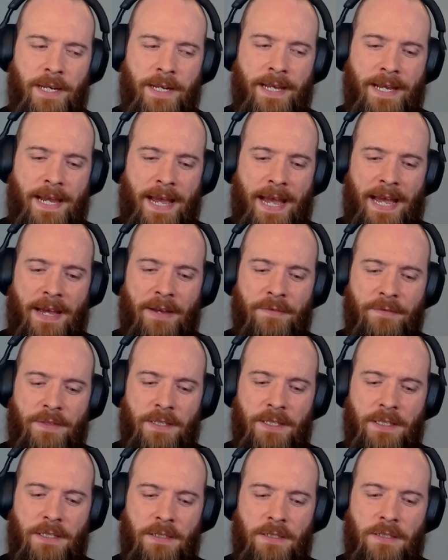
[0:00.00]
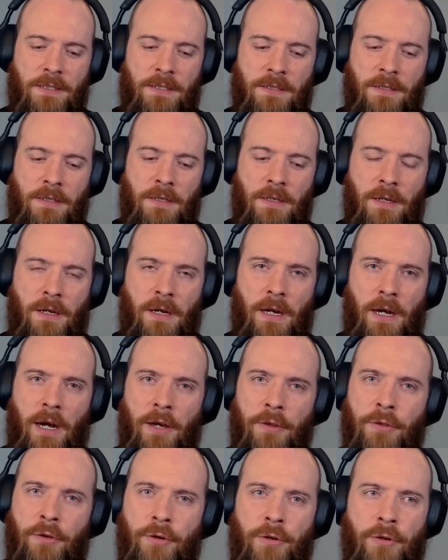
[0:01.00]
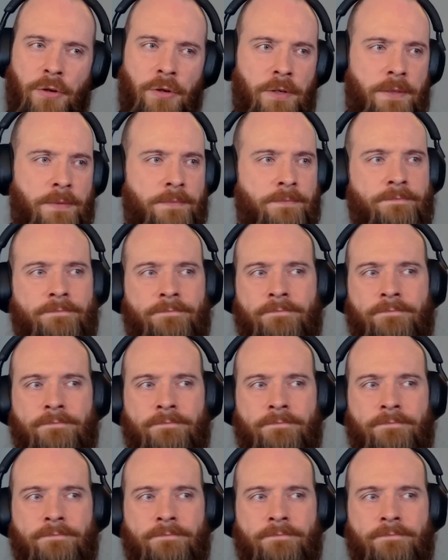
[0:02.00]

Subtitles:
and I have these other,